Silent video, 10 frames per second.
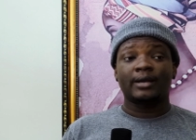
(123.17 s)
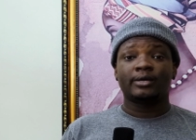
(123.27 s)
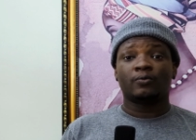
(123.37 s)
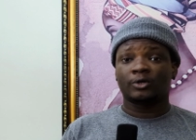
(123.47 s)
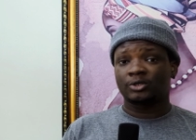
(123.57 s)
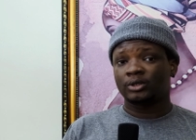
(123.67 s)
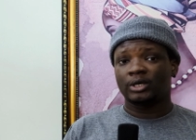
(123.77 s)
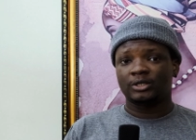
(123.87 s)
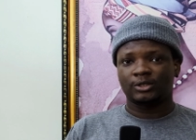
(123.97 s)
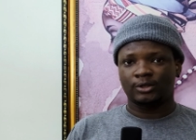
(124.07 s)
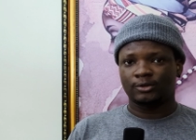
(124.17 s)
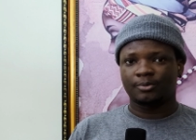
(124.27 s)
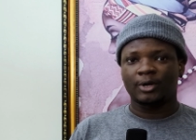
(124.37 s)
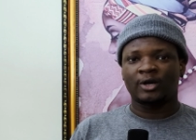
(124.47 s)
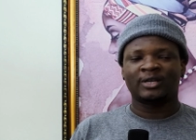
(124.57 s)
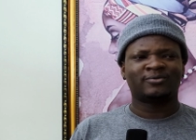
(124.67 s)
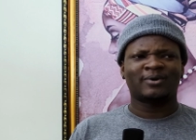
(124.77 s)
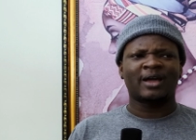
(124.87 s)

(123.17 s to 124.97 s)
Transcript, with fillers: And it wasn't easy, to be honest.